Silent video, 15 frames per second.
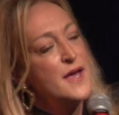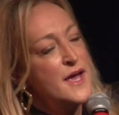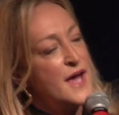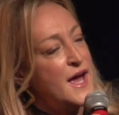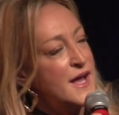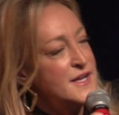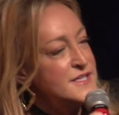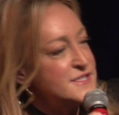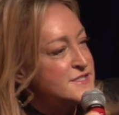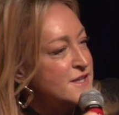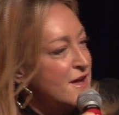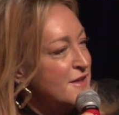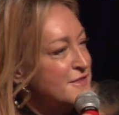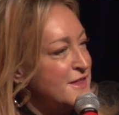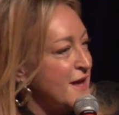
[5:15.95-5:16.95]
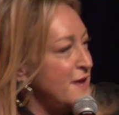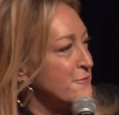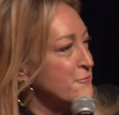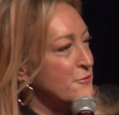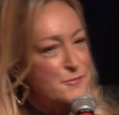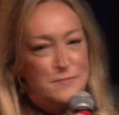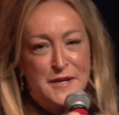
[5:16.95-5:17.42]
And it's not that
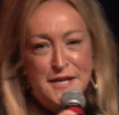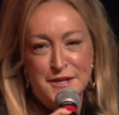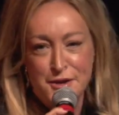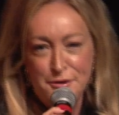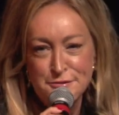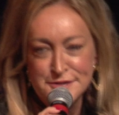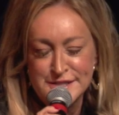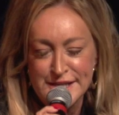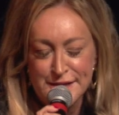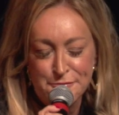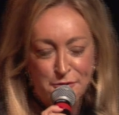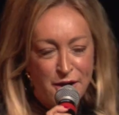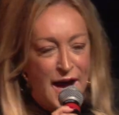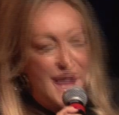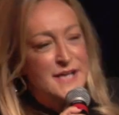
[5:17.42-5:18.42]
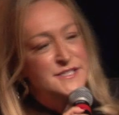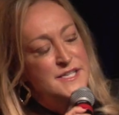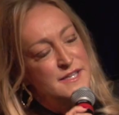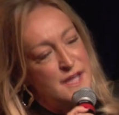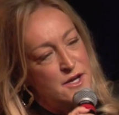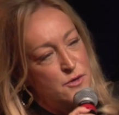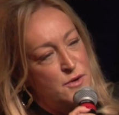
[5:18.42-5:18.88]
we're being nosy. We're
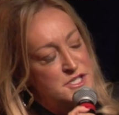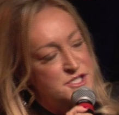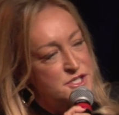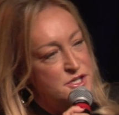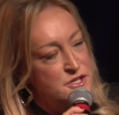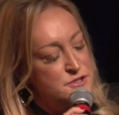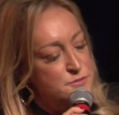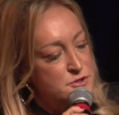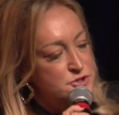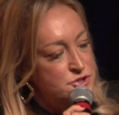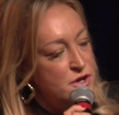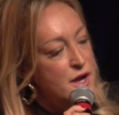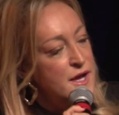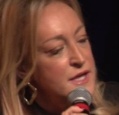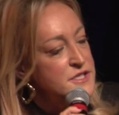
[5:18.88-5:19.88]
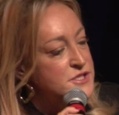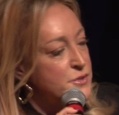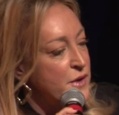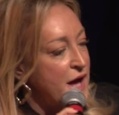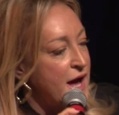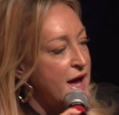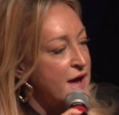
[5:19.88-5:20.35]
asking that question because we're trying to
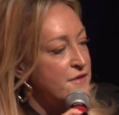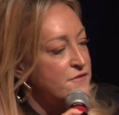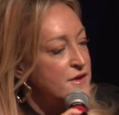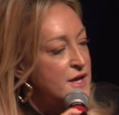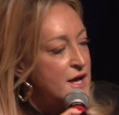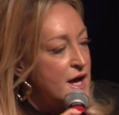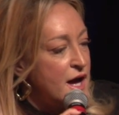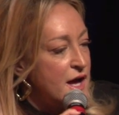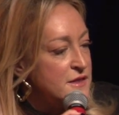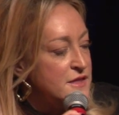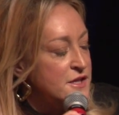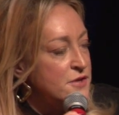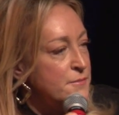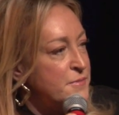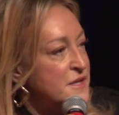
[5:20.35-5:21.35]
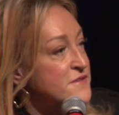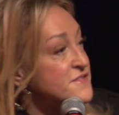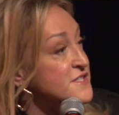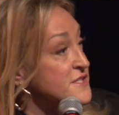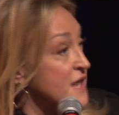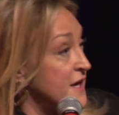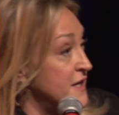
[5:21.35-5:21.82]
have a little bit of
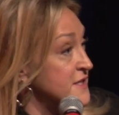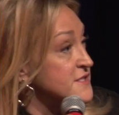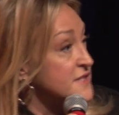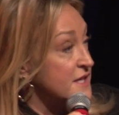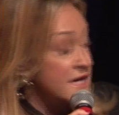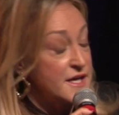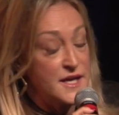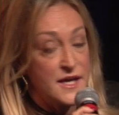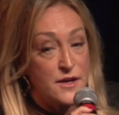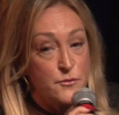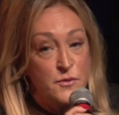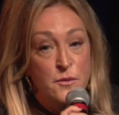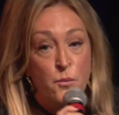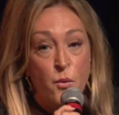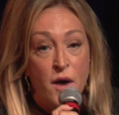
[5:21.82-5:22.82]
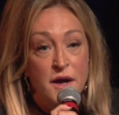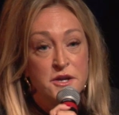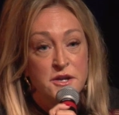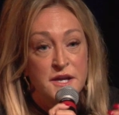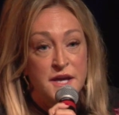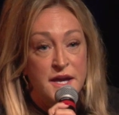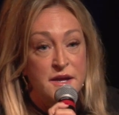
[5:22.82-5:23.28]
science kick in. We want you
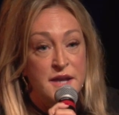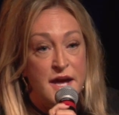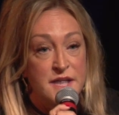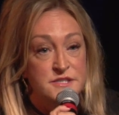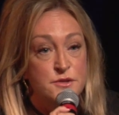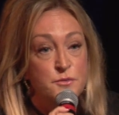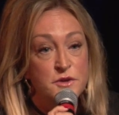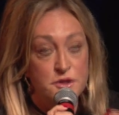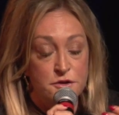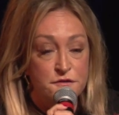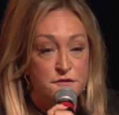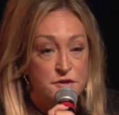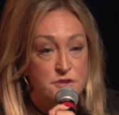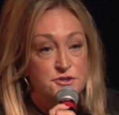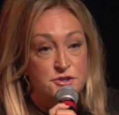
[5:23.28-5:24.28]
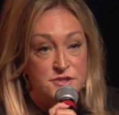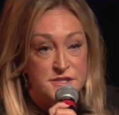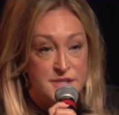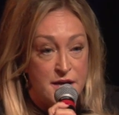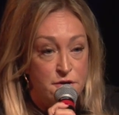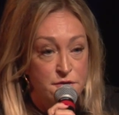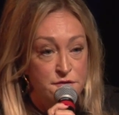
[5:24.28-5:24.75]
to connect with your future
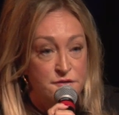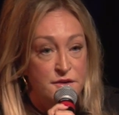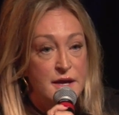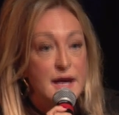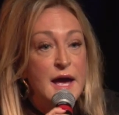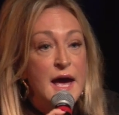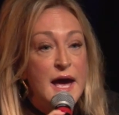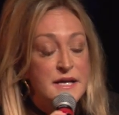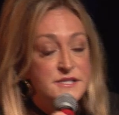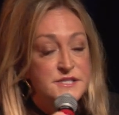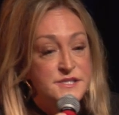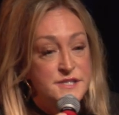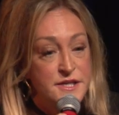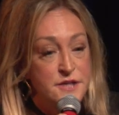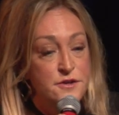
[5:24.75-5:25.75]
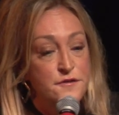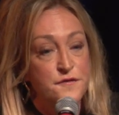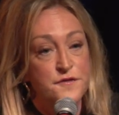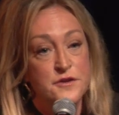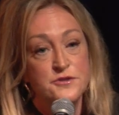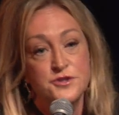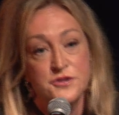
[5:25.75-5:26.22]
self and see your
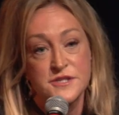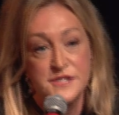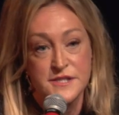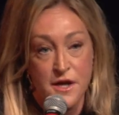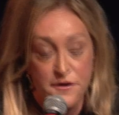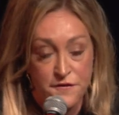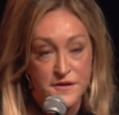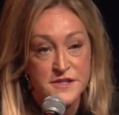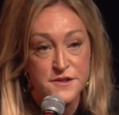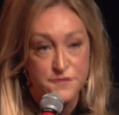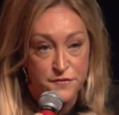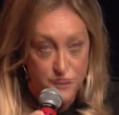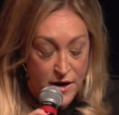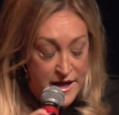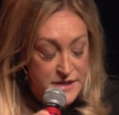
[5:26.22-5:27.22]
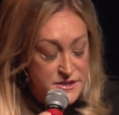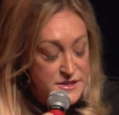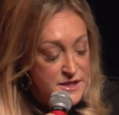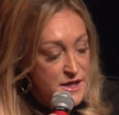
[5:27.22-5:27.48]
future self as a friend.